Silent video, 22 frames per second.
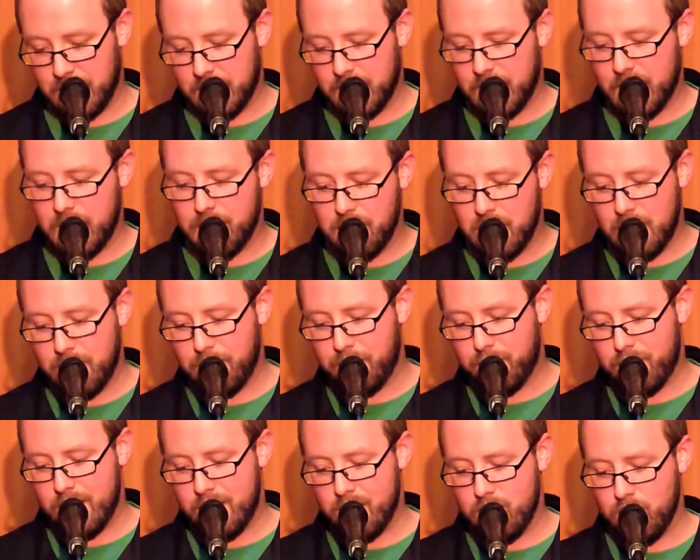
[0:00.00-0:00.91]
I came here
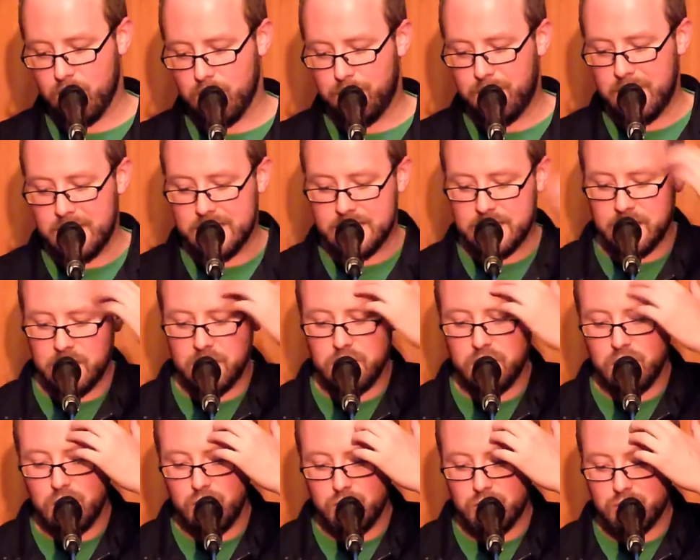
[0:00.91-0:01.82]
proud, beating a
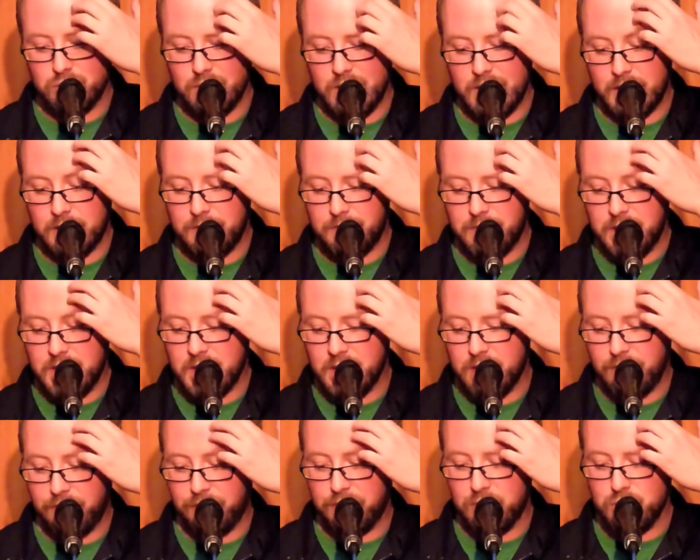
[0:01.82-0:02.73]
new track,
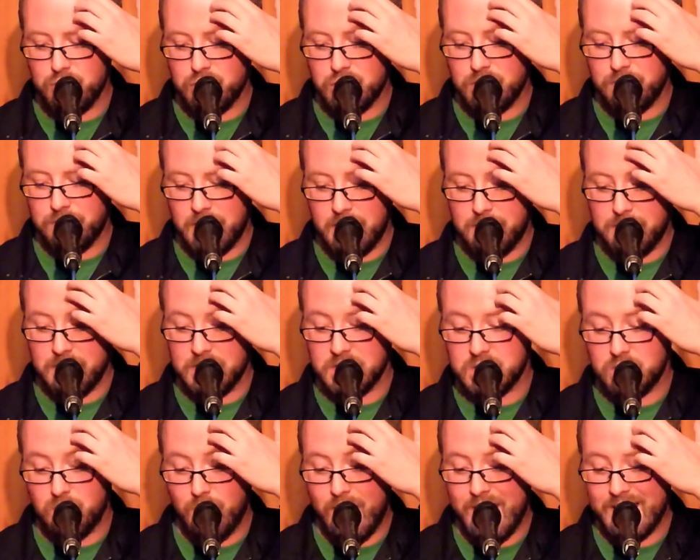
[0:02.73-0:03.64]
buying a future by my
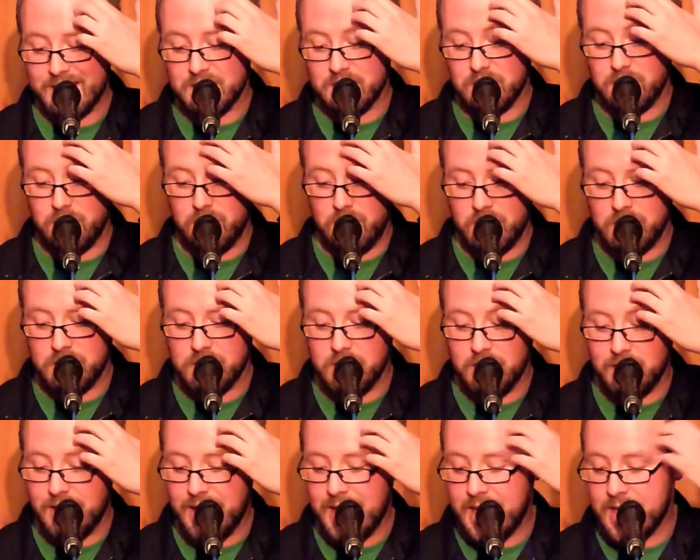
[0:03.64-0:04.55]
sweat, learning the
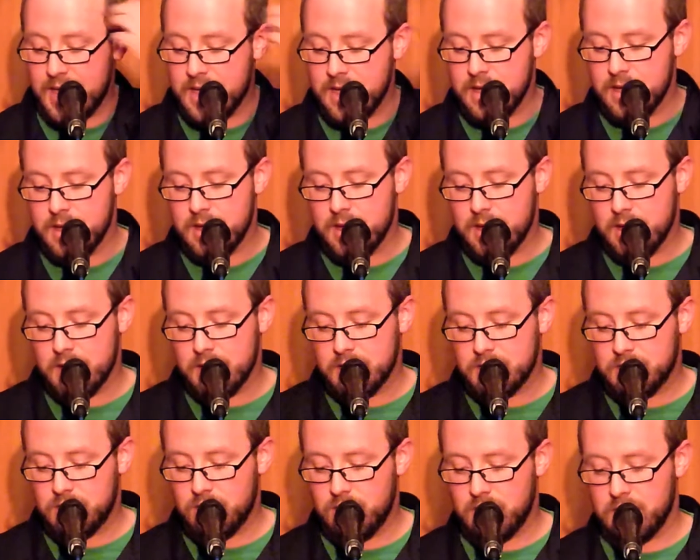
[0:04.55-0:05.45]
lay,
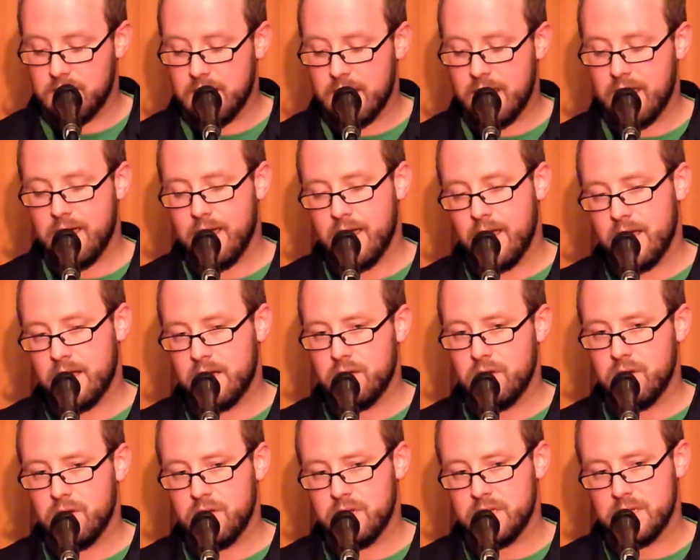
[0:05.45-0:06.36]
turning the hard
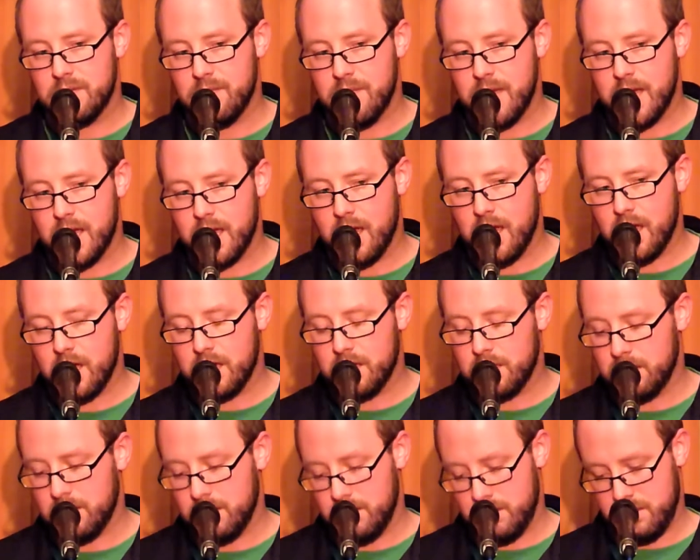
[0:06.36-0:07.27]
earth to my
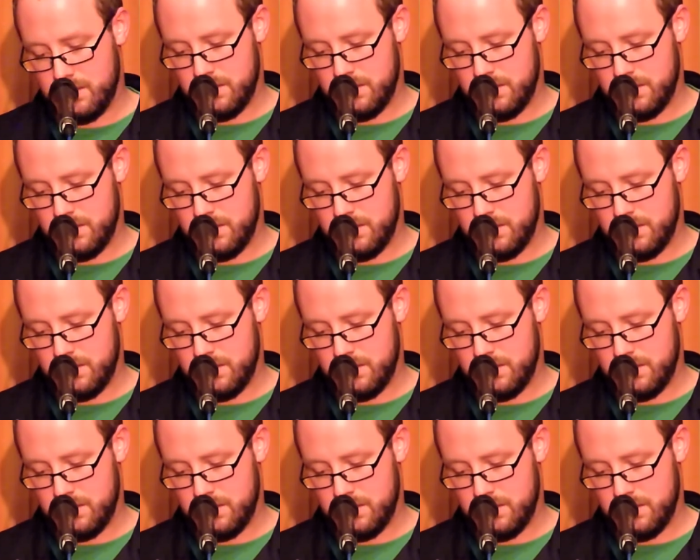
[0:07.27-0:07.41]
hand.